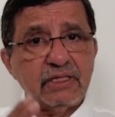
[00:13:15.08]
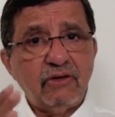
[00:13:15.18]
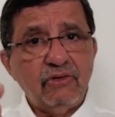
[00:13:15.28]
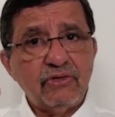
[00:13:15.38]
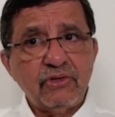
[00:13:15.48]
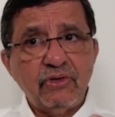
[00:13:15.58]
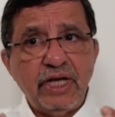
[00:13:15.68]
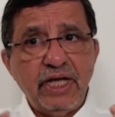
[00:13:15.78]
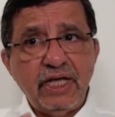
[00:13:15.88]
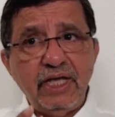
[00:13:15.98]
also
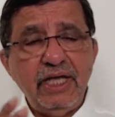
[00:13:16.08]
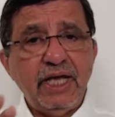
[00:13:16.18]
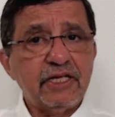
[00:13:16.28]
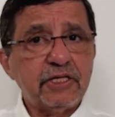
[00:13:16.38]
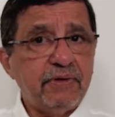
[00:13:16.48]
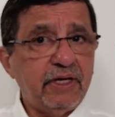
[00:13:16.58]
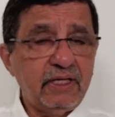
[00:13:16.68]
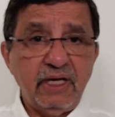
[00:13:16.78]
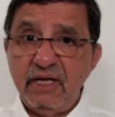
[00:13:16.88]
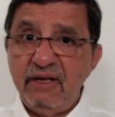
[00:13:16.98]
a key aspect
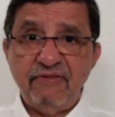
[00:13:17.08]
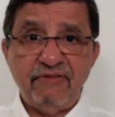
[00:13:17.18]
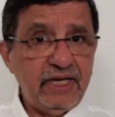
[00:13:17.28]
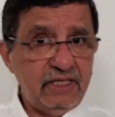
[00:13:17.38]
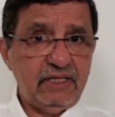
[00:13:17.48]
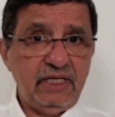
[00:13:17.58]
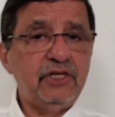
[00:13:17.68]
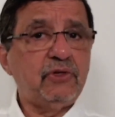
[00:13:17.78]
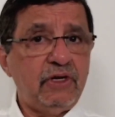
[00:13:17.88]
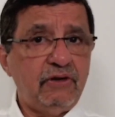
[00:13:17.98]
that defines
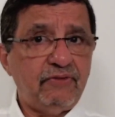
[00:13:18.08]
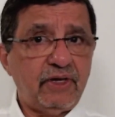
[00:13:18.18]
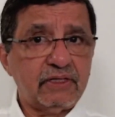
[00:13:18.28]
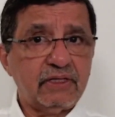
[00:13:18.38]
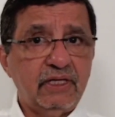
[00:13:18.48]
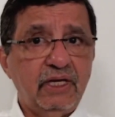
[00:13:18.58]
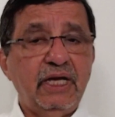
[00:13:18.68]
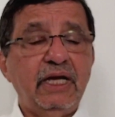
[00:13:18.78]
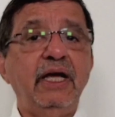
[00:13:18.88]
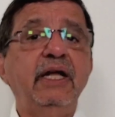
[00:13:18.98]
each one of us
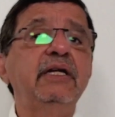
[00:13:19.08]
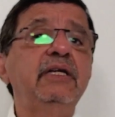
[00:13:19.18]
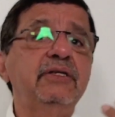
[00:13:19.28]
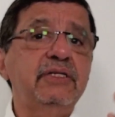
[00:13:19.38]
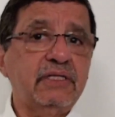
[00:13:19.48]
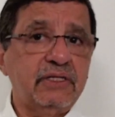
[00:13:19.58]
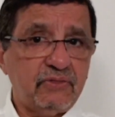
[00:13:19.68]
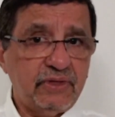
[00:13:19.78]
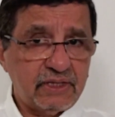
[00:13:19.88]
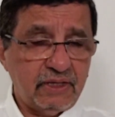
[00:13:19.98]
and teaches us
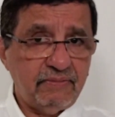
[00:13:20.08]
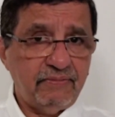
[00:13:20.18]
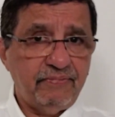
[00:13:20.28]
wisdom.